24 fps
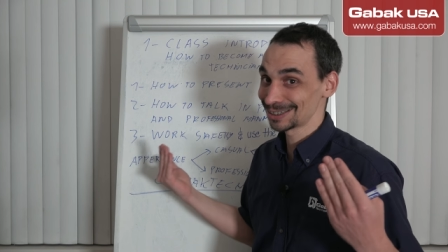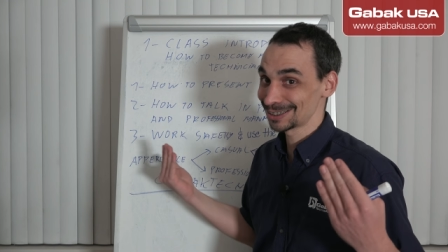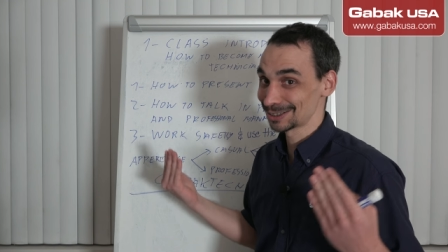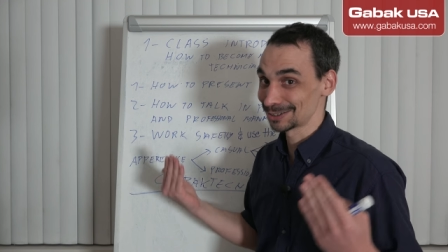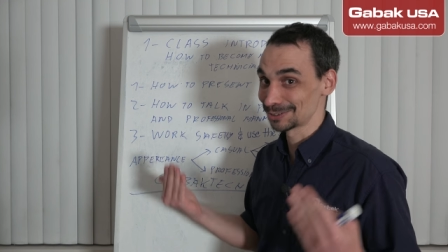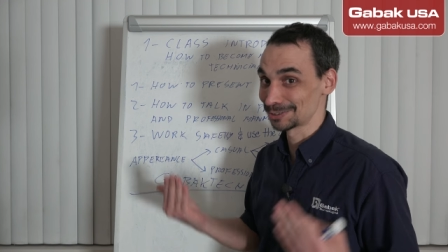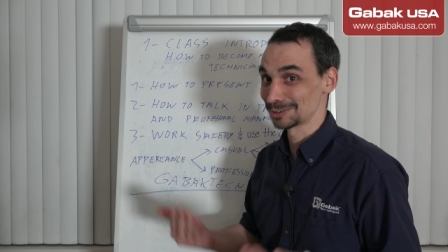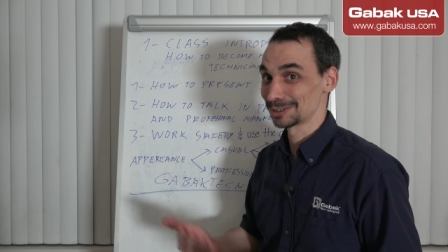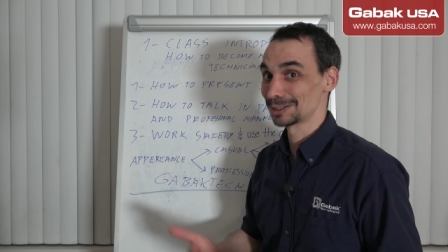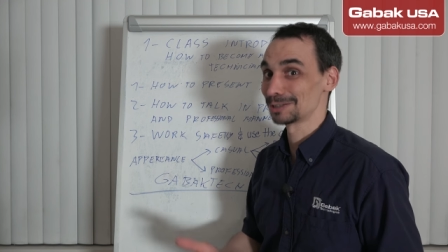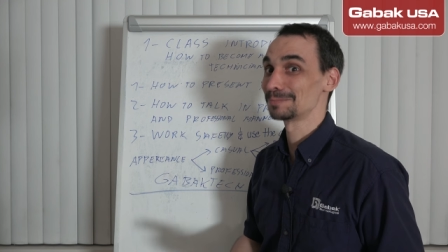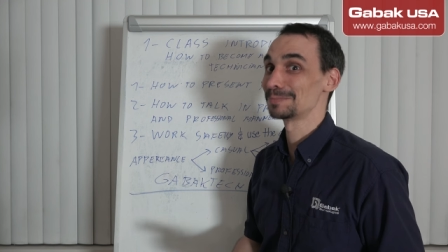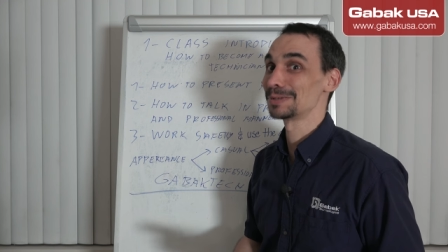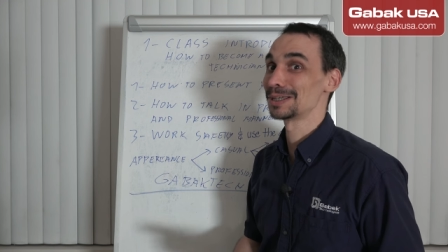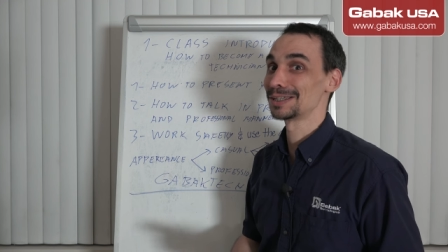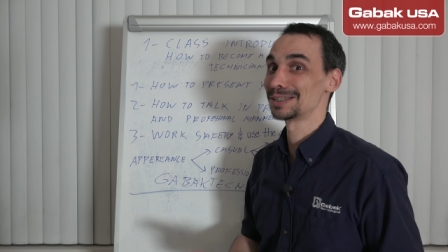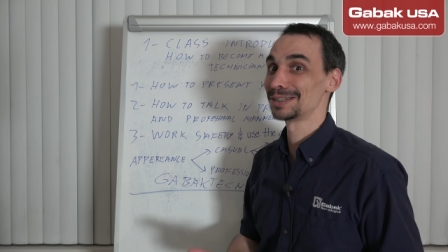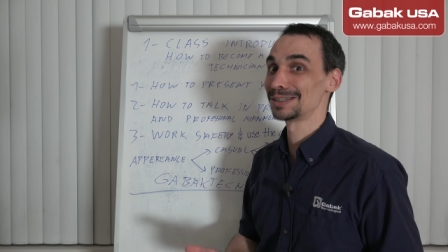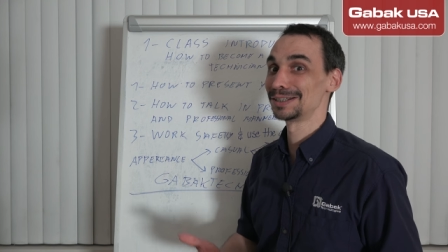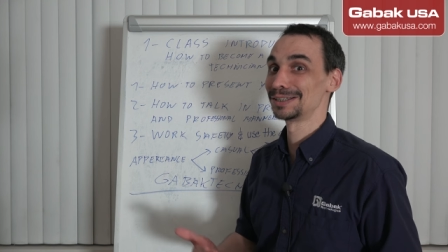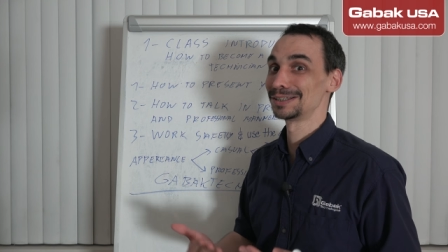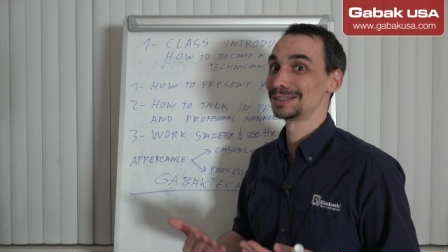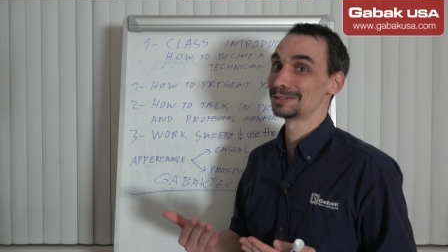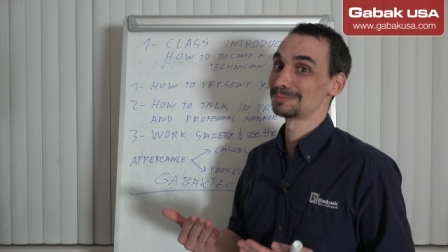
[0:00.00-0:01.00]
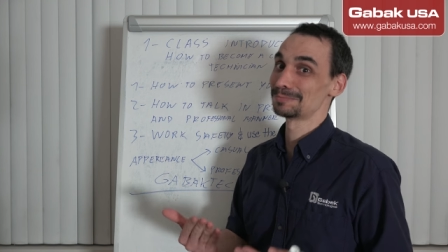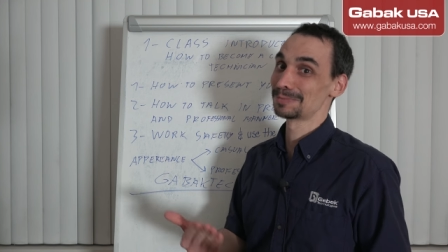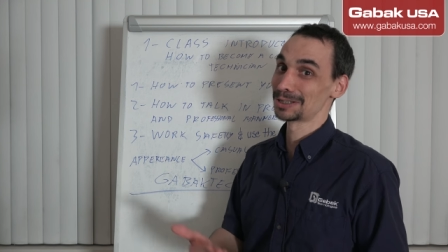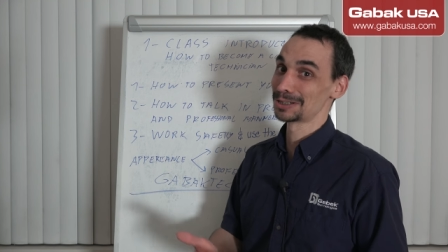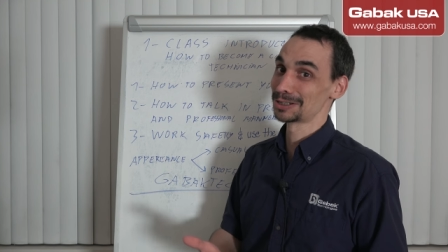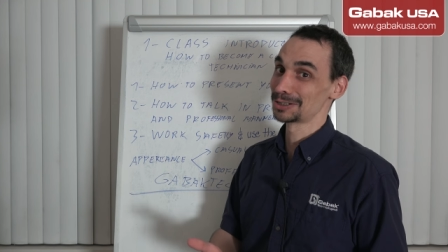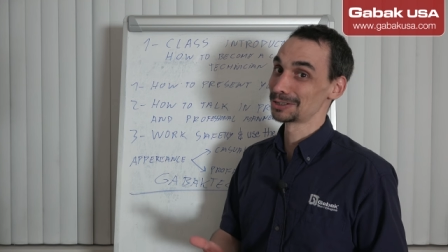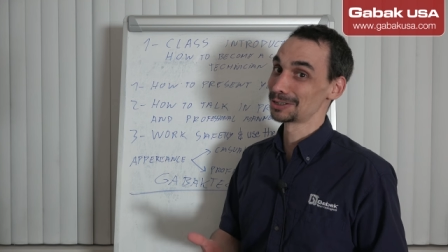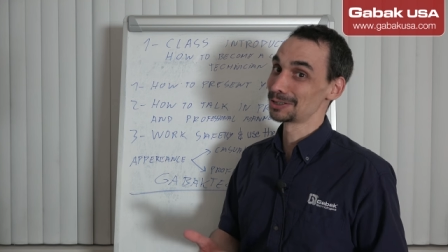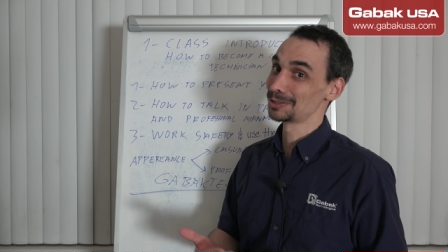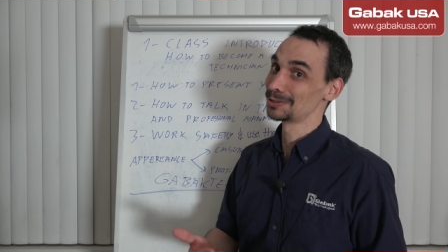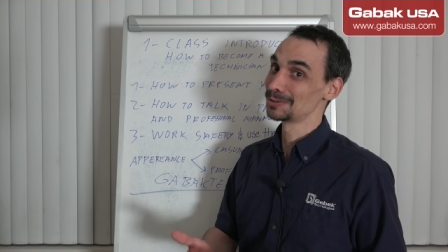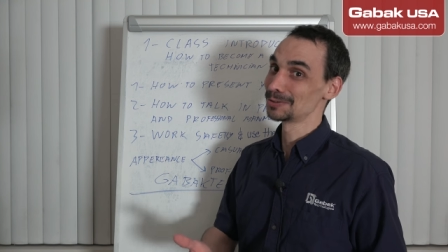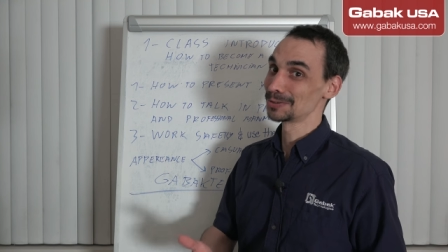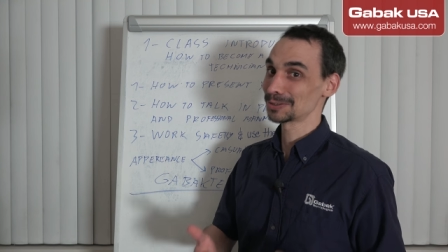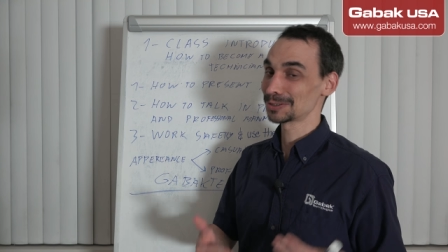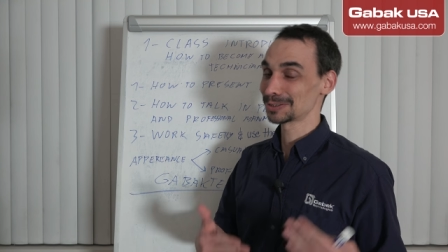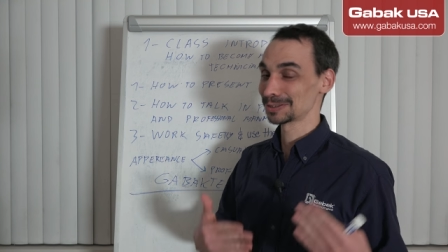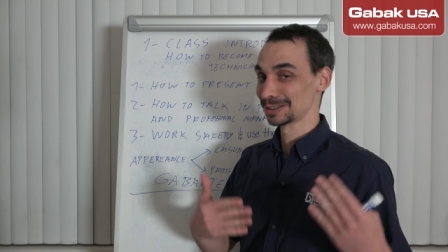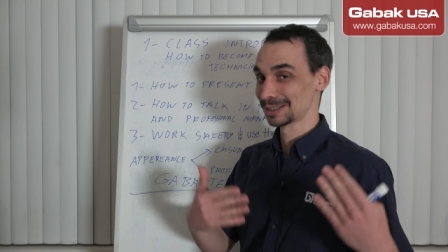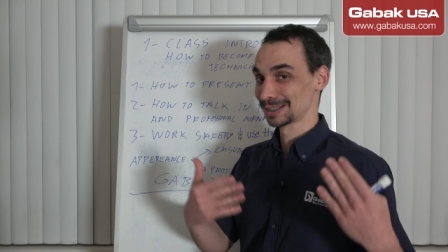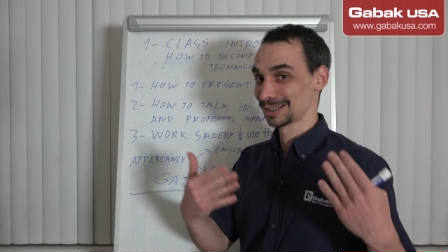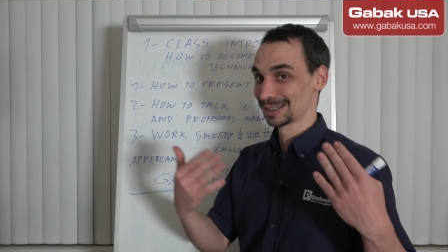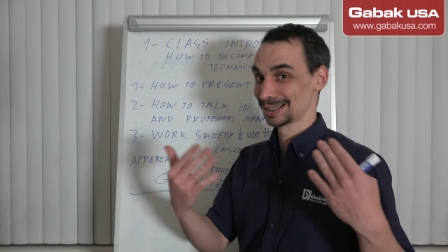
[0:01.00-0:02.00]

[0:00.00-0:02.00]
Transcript: So the be the better you look,